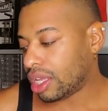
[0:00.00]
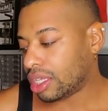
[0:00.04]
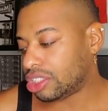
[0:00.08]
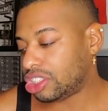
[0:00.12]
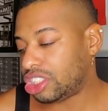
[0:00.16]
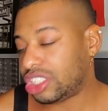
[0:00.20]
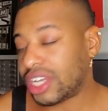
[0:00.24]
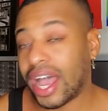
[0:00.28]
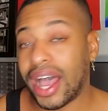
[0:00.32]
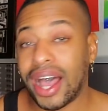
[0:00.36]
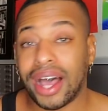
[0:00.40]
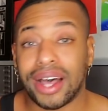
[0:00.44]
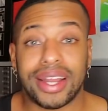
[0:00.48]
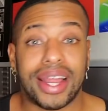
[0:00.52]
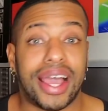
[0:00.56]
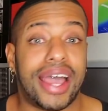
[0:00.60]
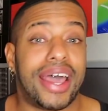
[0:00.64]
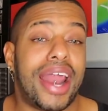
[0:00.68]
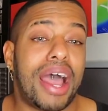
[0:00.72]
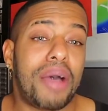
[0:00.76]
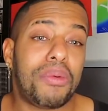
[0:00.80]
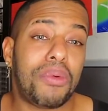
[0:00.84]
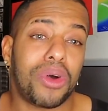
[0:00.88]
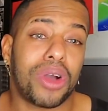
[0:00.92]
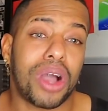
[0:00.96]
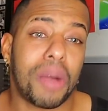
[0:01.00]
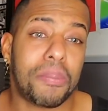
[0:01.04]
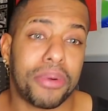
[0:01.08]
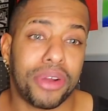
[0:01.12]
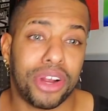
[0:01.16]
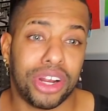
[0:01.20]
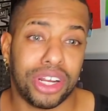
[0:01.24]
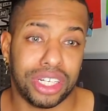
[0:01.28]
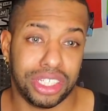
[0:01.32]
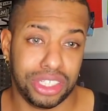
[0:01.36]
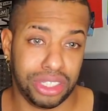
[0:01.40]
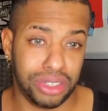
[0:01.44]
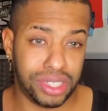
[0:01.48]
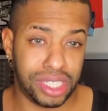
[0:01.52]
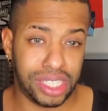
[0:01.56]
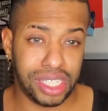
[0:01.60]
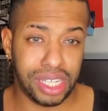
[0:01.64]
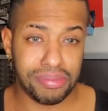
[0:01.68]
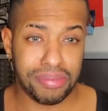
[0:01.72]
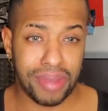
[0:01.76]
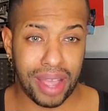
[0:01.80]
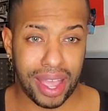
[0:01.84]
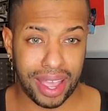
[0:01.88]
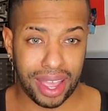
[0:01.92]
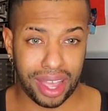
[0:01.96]
Child, and I woke up early. You see
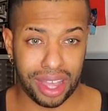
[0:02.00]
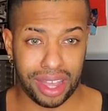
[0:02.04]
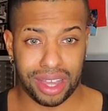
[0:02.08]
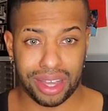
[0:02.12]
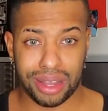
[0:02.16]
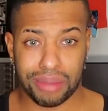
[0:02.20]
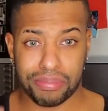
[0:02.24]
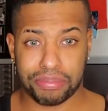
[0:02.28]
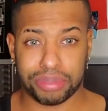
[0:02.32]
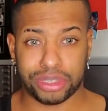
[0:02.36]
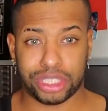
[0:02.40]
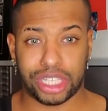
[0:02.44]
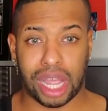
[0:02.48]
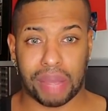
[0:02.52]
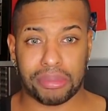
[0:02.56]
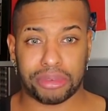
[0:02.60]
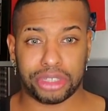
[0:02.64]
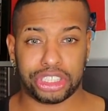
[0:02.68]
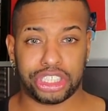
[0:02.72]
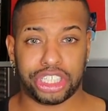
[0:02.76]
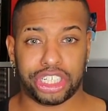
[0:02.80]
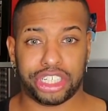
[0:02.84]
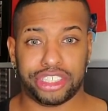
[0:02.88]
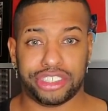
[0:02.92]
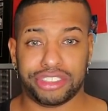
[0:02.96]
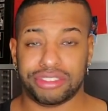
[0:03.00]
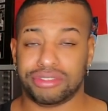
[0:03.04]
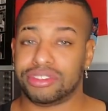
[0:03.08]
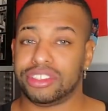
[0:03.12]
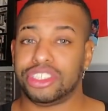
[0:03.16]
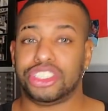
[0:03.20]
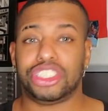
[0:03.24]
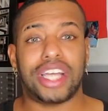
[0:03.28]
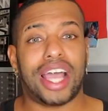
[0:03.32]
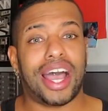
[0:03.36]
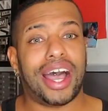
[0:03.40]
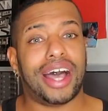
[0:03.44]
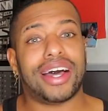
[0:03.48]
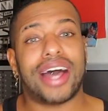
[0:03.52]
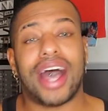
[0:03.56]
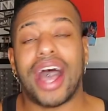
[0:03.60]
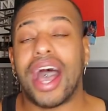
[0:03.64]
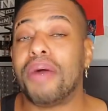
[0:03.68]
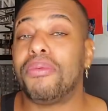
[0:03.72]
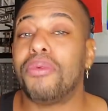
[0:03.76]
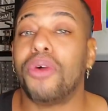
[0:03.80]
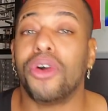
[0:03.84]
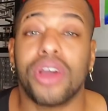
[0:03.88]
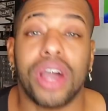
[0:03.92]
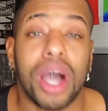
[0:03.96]
my um pajama shirt? Child, I
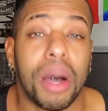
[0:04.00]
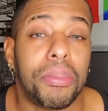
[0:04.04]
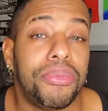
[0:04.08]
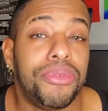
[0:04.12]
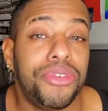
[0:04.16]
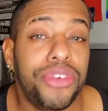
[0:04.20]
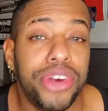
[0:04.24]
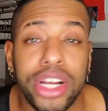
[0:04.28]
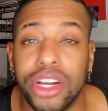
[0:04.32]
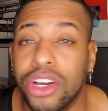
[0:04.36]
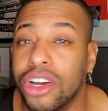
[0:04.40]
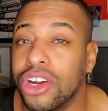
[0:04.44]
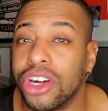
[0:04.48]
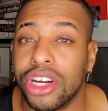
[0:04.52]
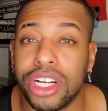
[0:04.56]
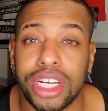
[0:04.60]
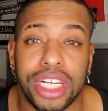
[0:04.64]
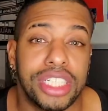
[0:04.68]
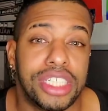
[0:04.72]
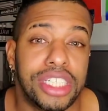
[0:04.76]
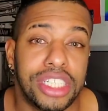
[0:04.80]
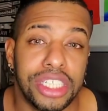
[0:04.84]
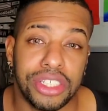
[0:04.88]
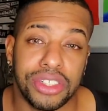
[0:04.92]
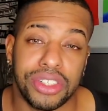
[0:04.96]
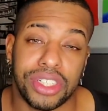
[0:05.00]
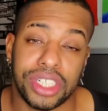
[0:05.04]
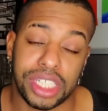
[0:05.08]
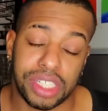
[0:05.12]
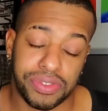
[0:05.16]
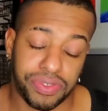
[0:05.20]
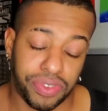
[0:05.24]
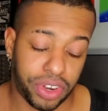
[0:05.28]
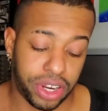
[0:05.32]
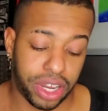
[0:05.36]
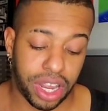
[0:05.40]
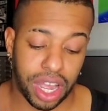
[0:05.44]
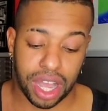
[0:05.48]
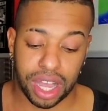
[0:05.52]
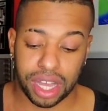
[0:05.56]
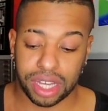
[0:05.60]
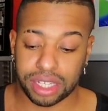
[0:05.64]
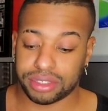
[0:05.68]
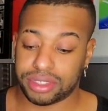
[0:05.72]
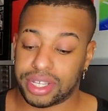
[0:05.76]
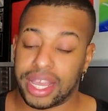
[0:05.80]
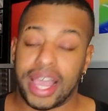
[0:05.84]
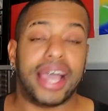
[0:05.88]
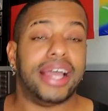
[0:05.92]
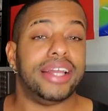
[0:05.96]
woke up real early to do this for
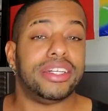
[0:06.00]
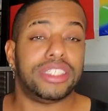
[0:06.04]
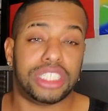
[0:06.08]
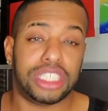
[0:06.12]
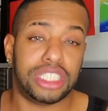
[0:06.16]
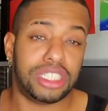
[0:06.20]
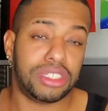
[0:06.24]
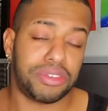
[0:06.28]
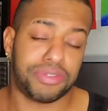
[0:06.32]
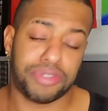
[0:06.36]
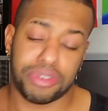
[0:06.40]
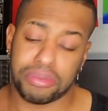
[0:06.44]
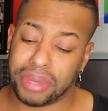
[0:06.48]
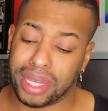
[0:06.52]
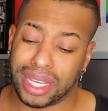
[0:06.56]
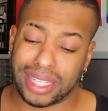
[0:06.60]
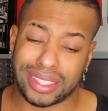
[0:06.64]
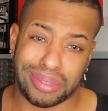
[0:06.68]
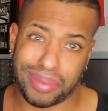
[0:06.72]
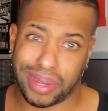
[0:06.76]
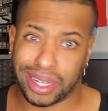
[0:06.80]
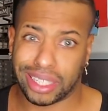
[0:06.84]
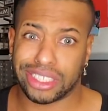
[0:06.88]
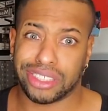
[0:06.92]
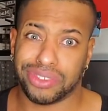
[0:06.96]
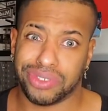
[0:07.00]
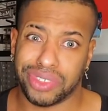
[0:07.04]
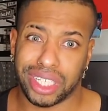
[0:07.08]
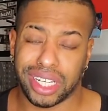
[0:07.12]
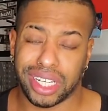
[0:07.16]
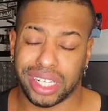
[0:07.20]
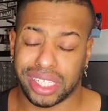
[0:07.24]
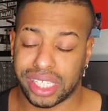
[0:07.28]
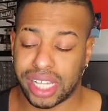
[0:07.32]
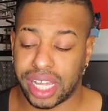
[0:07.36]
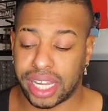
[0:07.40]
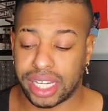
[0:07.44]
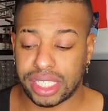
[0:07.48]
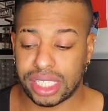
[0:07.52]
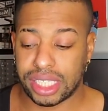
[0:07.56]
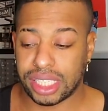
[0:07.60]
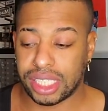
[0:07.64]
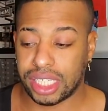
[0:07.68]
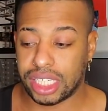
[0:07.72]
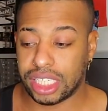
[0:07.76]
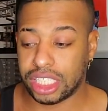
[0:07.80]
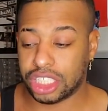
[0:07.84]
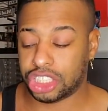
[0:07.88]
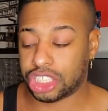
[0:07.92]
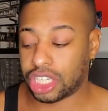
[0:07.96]
y'all and to do it for me because I'm actually really excited to see
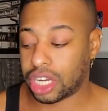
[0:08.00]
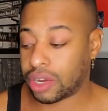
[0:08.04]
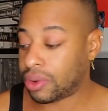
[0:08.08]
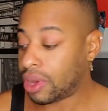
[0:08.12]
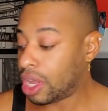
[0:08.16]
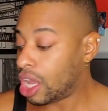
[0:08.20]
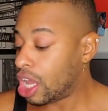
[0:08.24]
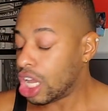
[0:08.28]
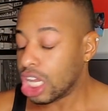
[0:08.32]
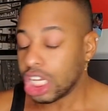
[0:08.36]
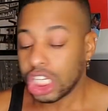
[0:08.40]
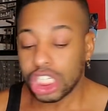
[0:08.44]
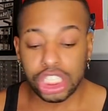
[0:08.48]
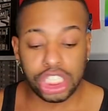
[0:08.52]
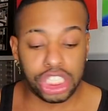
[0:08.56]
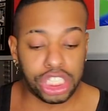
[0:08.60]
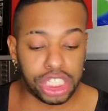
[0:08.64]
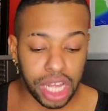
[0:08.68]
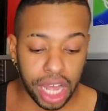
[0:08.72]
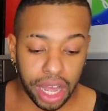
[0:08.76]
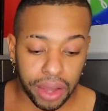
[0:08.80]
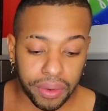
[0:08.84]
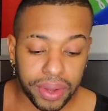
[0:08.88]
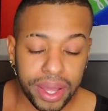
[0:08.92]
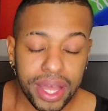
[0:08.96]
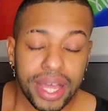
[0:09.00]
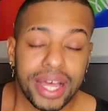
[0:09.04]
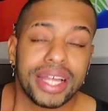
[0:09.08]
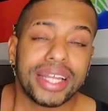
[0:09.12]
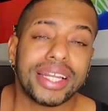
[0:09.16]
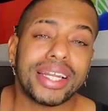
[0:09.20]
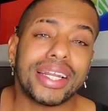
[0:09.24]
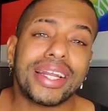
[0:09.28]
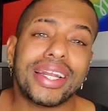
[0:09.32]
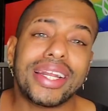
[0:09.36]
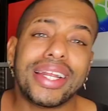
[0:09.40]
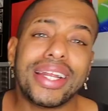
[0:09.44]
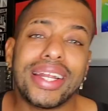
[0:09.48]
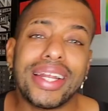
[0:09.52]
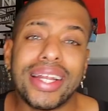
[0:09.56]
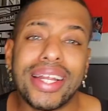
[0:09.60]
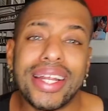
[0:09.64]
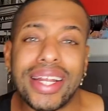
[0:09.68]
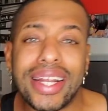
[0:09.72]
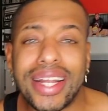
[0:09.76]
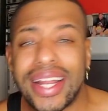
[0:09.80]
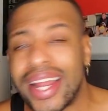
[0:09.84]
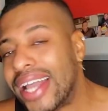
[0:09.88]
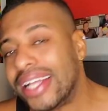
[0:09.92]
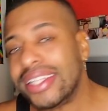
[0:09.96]
this show. So
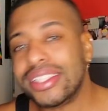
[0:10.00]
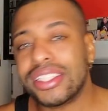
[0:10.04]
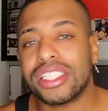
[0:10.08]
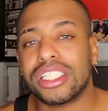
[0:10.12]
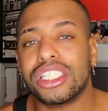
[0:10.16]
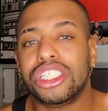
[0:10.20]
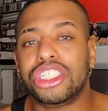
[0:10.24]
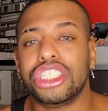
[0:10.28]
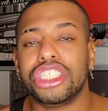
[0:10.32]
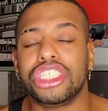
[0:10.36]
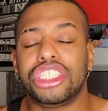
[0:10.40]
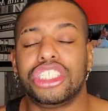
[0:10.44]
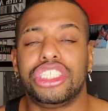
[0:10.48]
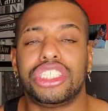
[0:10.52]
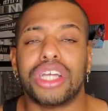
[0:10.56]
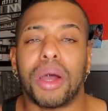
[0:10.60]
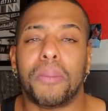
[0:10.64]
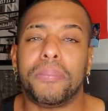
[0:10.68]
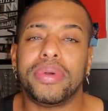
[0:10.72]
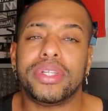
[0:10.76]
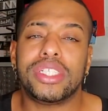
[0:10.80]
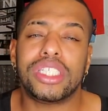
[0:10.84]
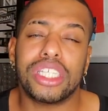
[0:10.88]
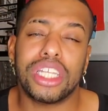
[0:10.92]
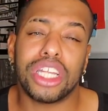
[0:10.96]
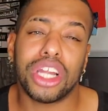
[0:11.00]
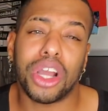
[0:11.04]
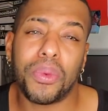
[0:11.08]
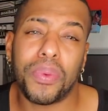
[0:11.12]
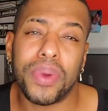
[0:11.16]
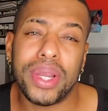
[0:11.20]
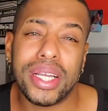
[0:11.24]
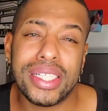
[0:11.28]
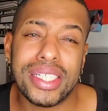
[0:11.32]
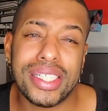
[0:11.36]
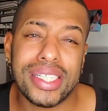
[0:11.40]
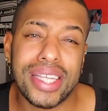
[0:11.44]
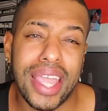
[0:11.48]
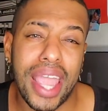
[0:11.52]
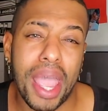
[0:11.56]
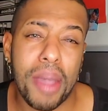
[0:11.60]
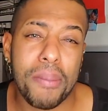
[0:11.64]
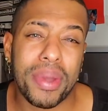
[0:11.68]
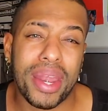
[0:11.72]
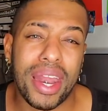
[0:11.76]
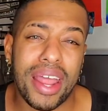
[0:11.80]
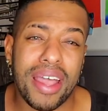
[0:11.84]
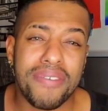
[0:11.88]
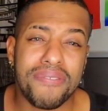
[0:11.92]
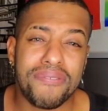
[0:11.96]
let's just jump into the Queen's
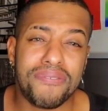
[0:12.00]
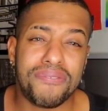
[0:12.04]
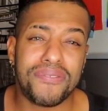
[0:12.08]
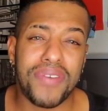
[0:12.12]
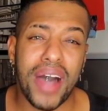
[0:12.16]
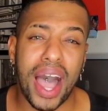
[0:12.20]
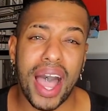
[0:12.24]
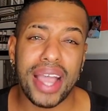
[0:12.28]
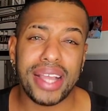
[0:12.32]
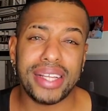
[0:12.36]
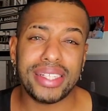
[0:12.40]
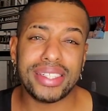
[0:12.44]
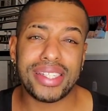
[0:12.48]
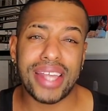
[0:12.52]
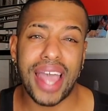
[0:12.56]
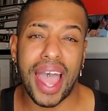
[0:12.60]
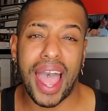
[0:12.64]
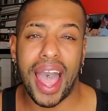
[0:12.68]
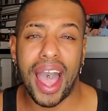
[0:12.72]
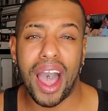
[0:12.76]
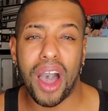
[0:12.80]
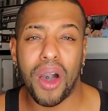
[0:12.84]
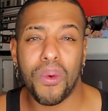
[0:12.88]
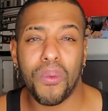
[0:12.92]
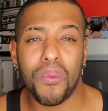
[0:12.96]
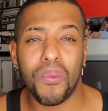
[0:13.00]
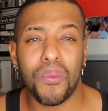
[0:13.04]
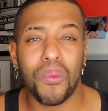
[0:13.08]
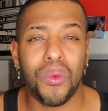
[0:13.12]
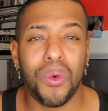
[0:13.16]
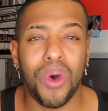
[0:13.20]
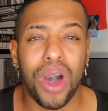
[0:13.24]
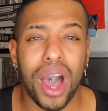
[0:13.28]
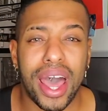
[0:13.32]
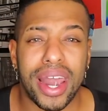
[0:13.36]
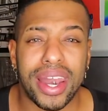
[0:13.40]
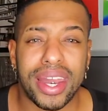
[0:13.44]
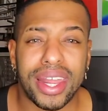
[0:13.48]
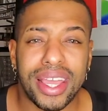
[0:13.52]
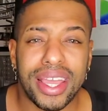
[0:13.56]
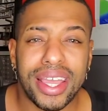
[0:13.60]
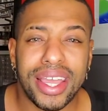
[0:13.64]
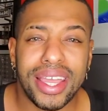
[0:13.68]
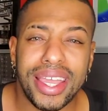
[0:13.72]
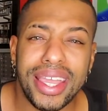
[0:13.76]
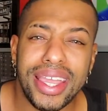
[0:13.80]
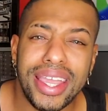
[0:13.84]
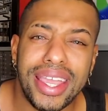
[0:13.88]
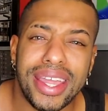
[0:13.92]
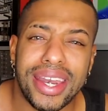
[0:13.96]
Gambit and find out what
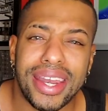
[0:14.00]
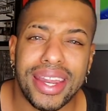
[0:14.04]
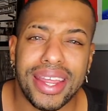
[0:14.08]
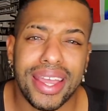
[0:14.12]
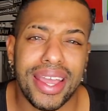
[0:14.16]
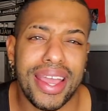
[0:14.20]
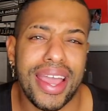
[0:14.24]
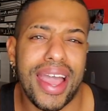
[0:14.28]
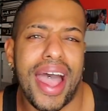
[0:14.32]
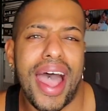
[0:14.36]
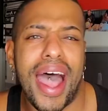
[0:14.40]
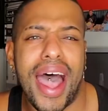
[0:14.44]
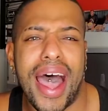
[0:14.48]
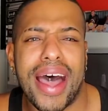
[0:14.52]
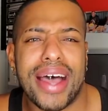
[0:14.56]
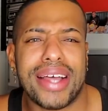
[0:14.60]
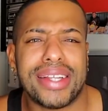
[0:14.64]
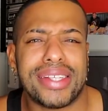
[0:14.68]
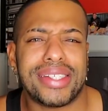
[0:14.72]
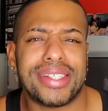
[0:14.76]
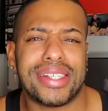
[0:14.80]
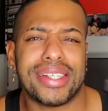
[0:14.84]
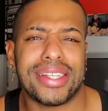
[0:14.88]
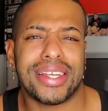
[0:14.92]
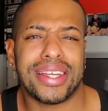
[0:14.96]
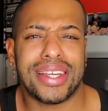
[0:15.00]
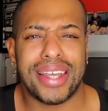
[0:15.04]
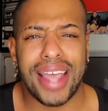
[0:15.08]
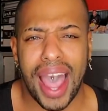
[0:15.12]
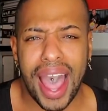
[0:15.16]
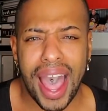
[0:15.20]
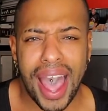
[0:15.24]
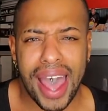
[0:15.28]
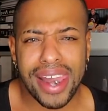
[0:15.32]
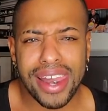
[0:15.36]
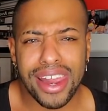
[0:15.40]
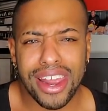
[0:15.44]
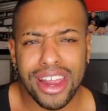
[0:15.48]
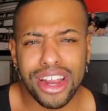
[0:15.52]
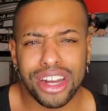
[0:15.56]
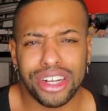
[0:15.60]
it has got